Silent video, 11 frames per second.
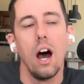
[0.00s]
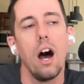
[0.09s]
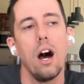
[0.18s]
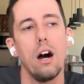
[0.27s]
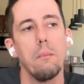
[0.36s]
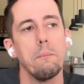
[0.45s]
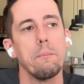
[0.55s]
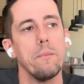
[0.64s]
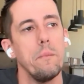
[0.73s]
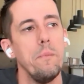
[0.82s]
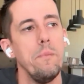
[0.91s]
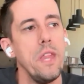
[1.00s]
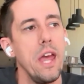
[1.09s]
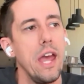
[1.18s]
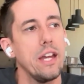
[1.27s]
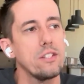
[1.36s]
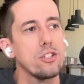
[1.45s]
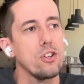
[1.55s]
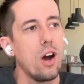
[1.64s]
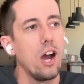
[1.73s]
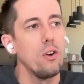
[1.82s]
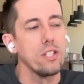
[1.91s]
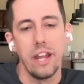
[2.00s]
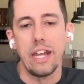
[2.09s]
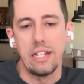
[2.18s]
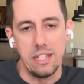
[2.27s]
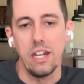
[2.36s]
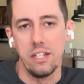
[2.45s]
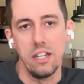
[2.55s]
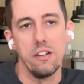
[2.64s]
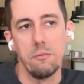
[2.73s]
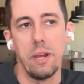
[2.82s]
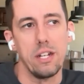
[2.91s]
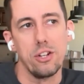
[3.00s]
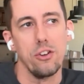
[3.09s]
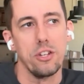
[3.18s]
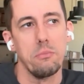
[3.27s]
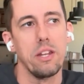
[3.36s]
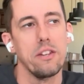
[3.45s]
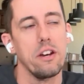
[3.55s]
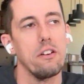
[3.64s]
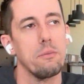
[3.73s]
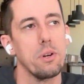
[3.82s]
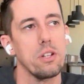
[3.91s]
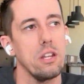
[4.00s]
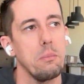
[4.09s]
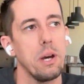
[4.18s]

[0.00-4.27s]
And so I always liked the idea of managed hosting myself personally,